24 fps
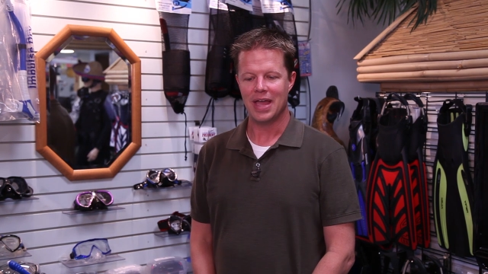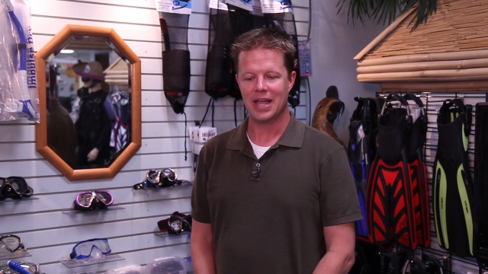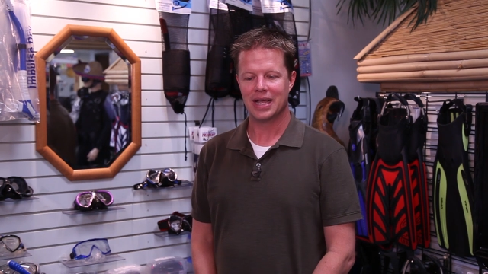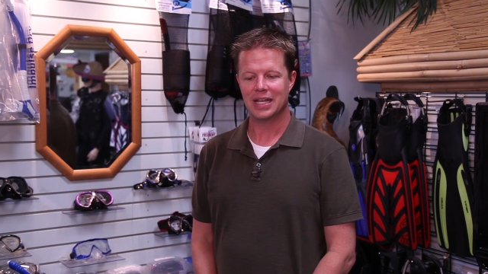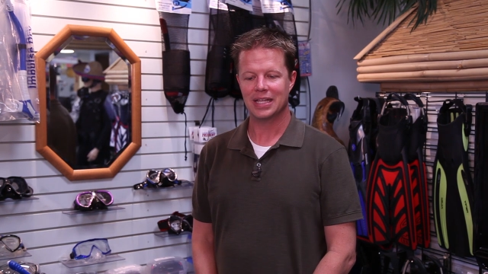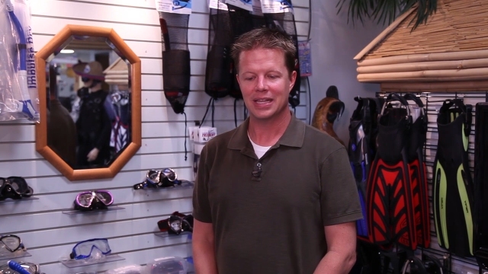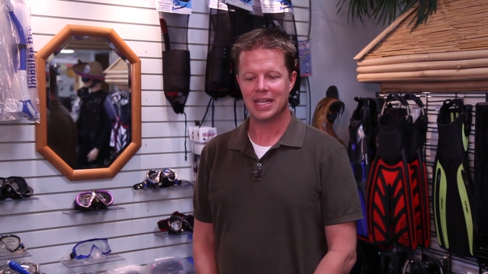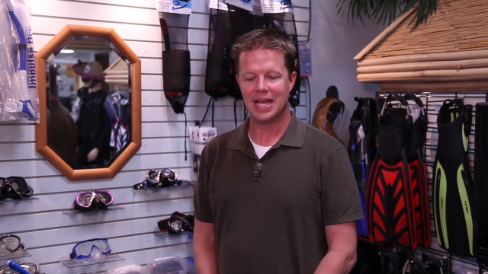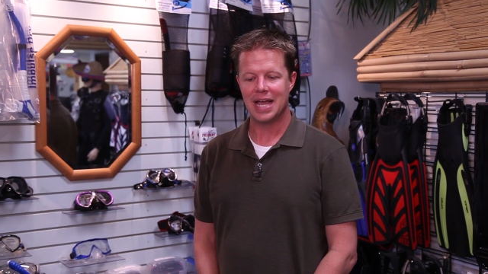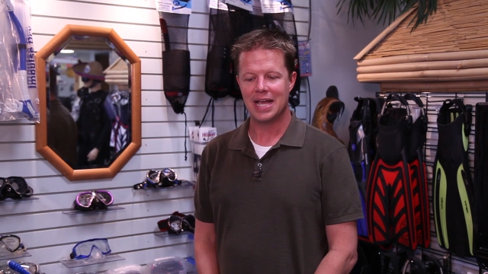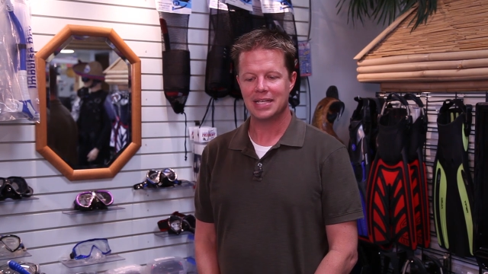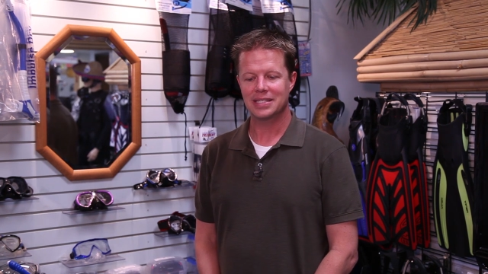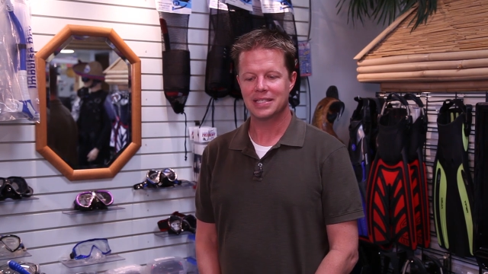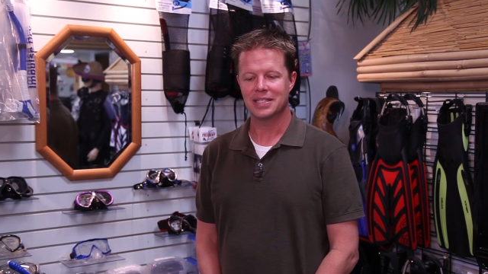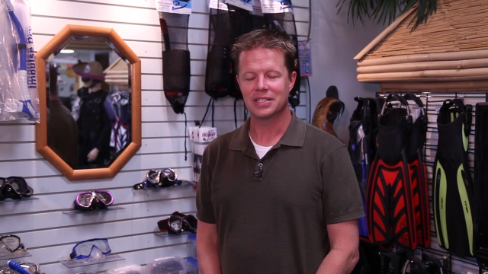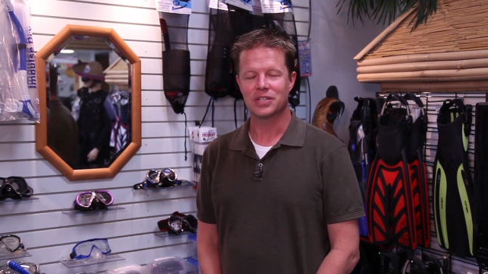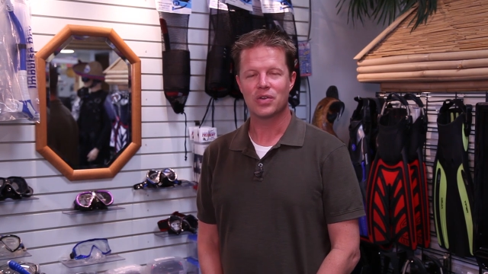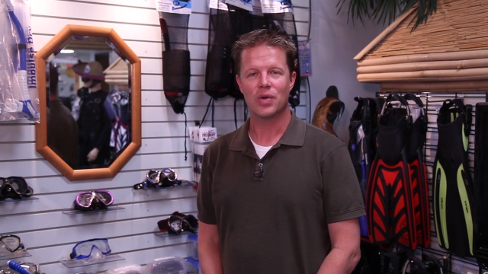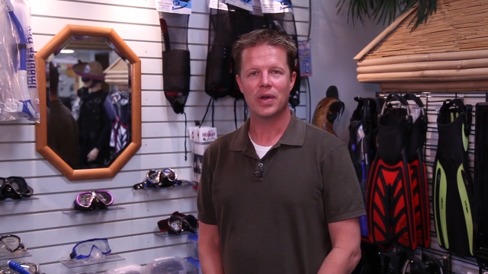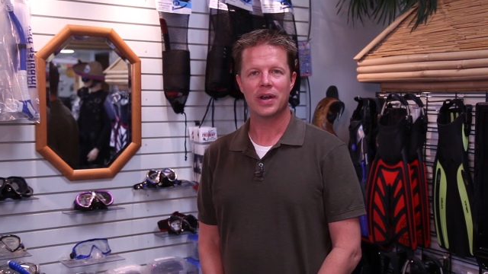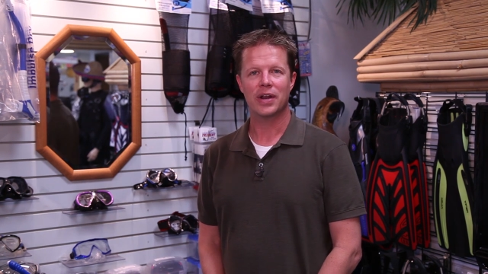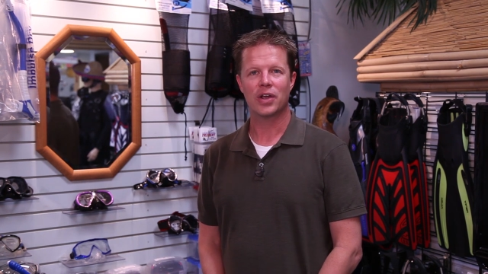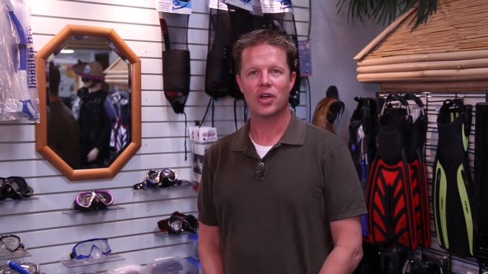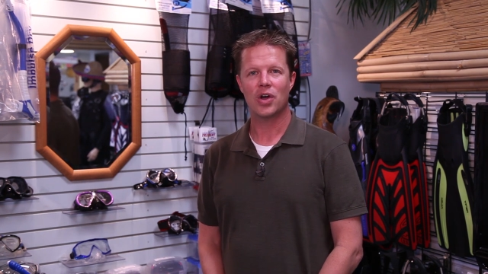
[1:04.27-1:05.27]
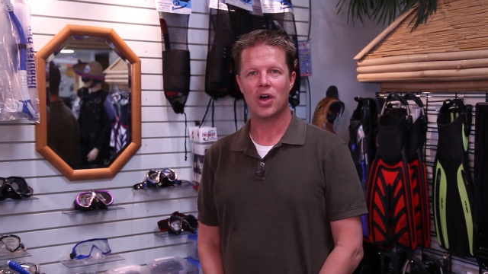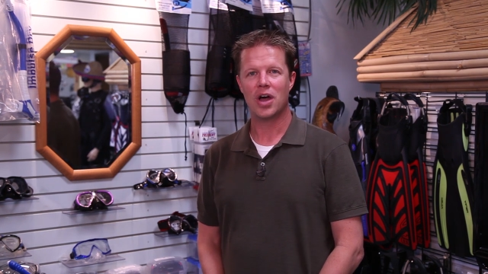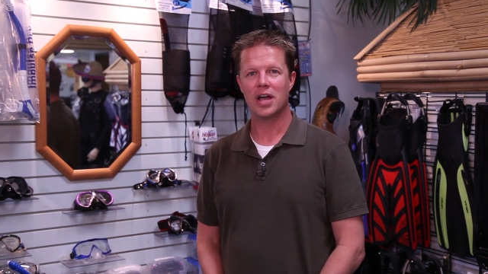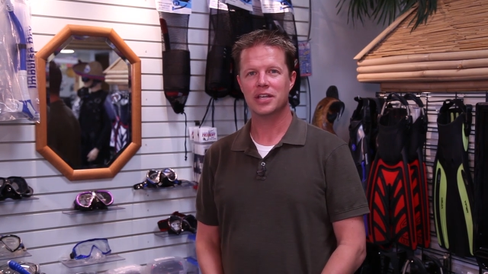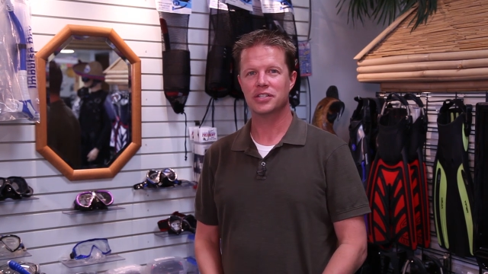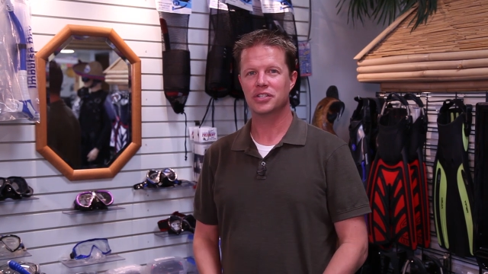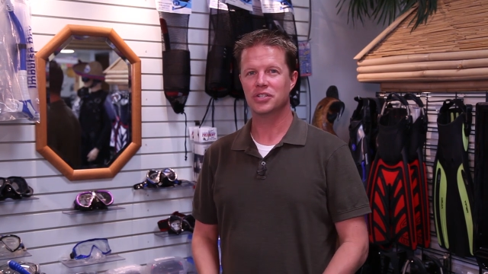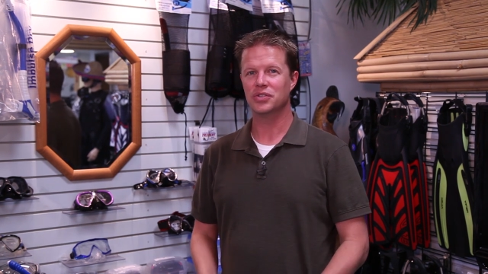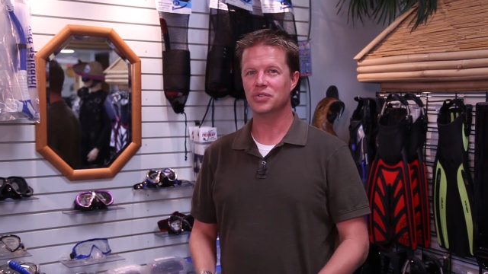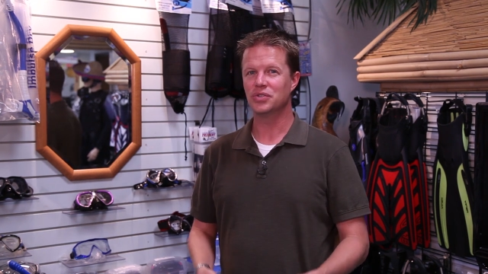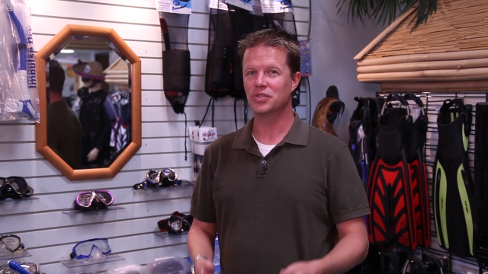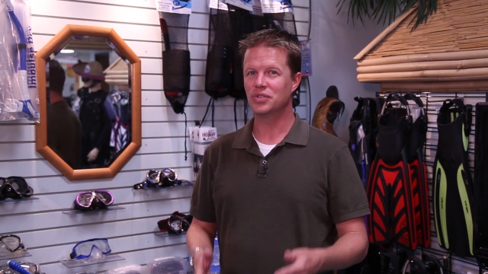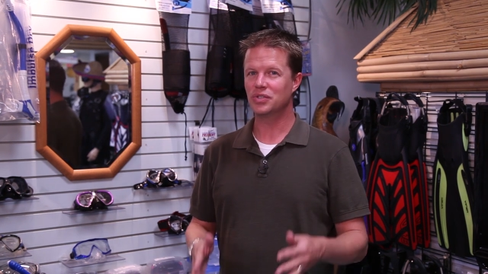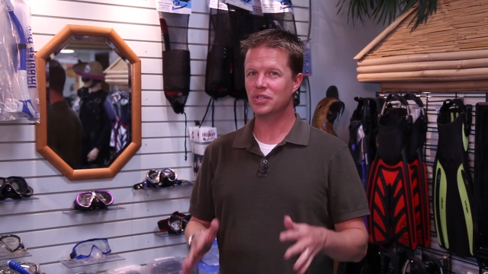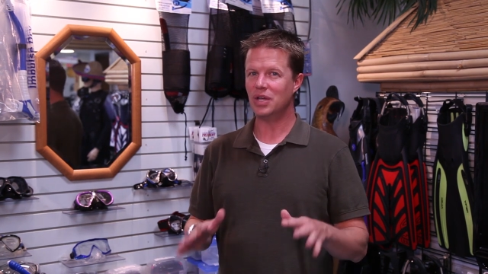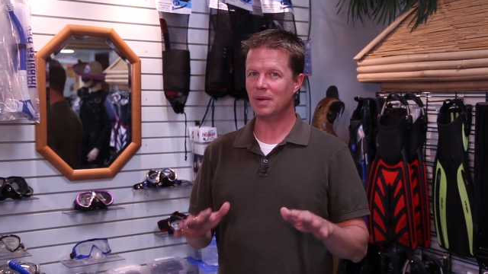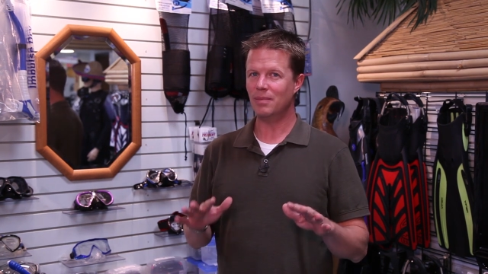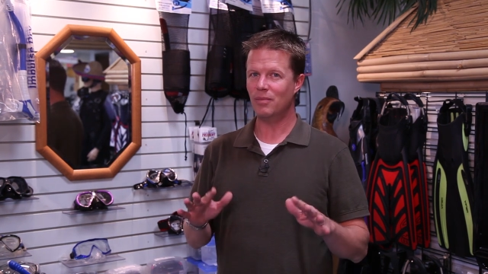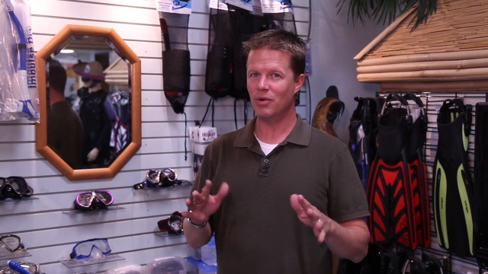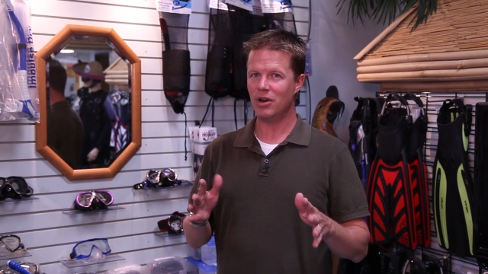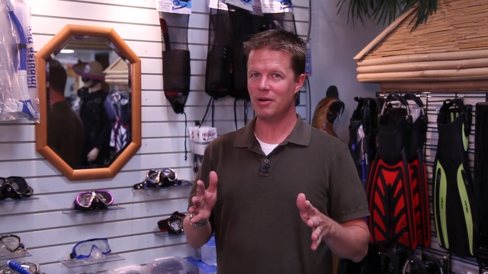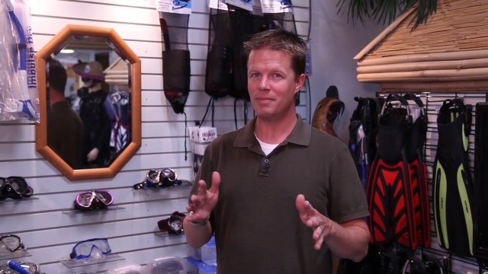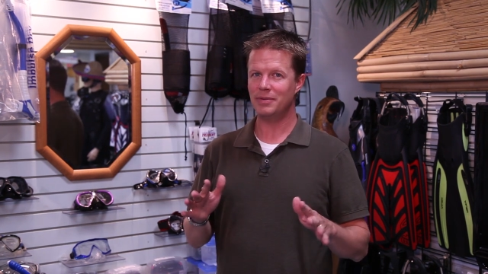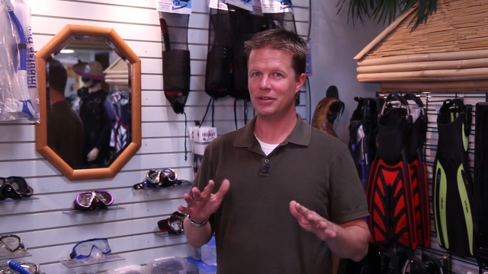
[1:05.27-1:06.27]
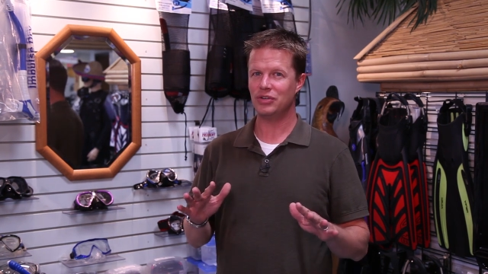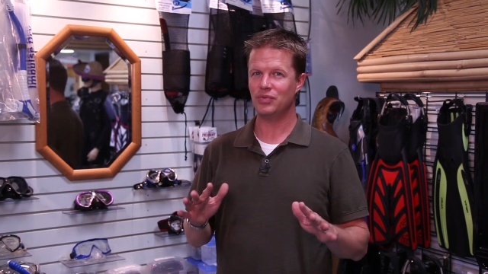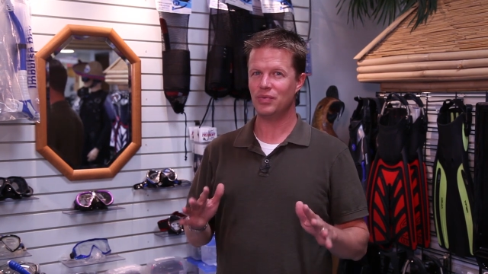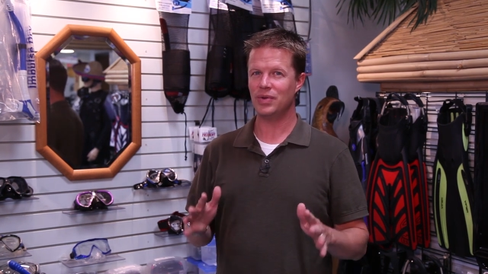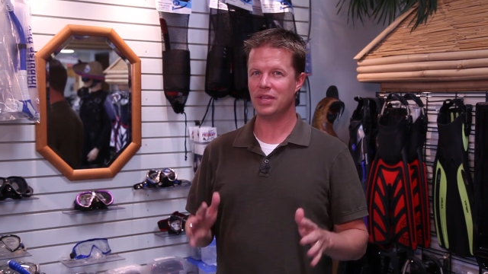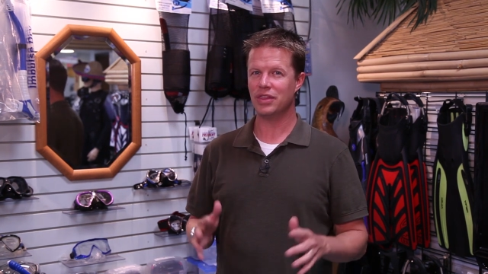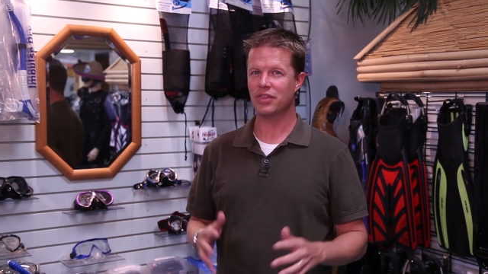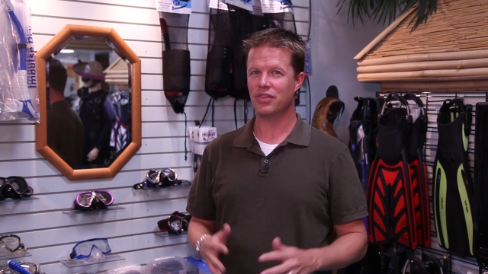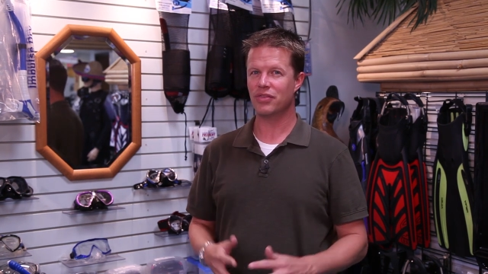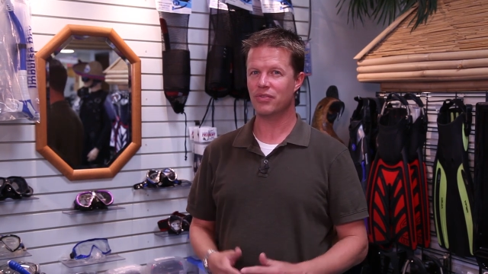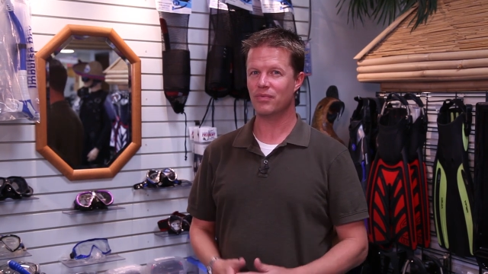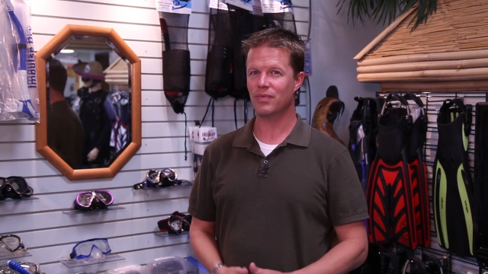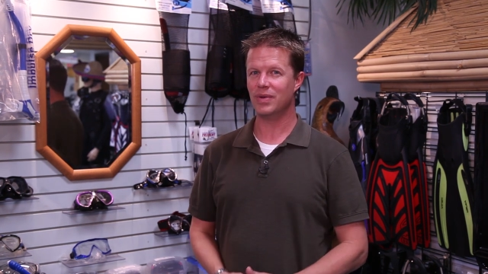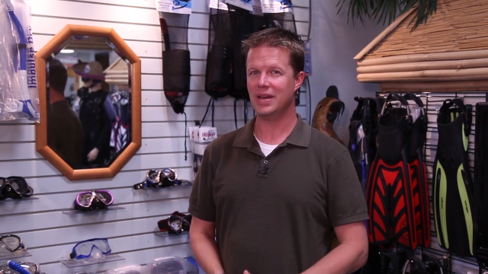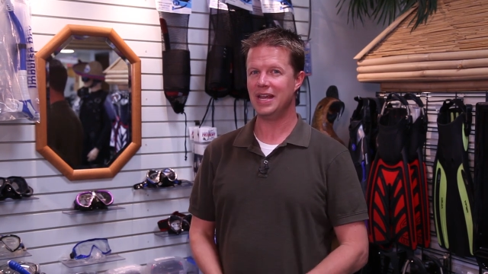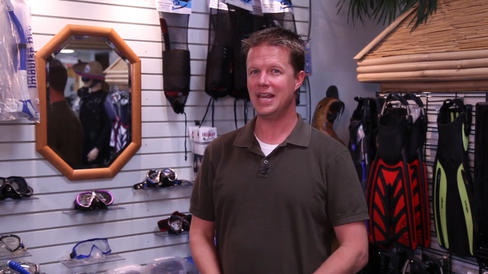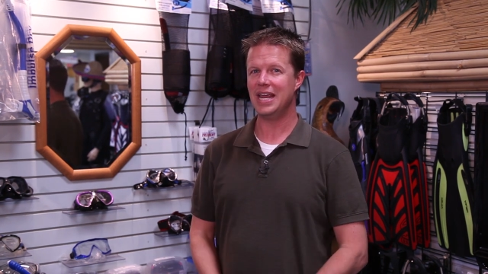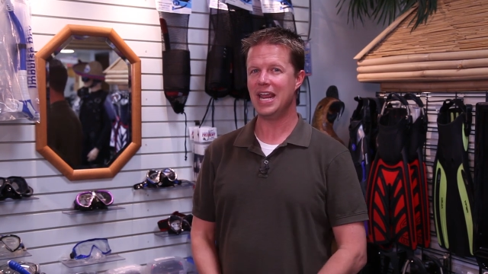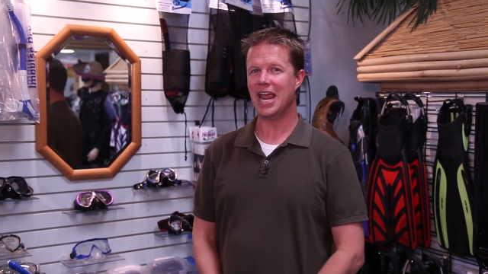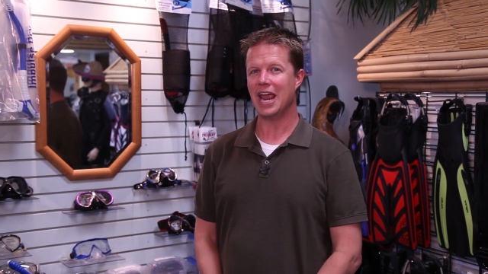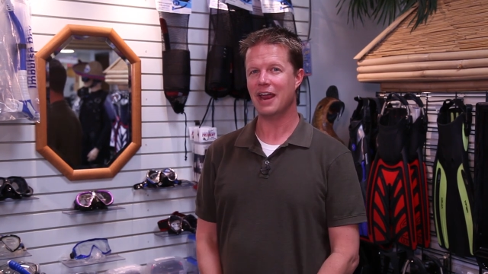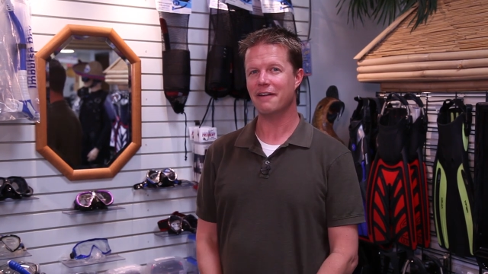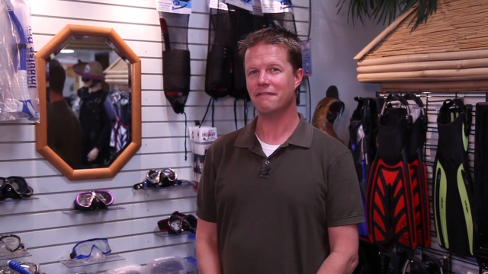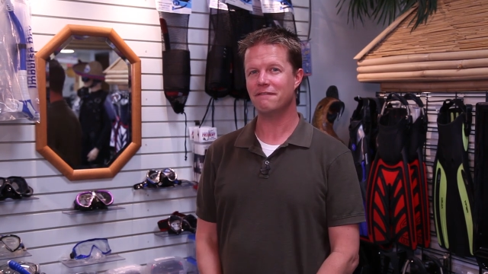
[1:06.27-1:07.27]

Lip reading: That class is going to cost you somewhere between $300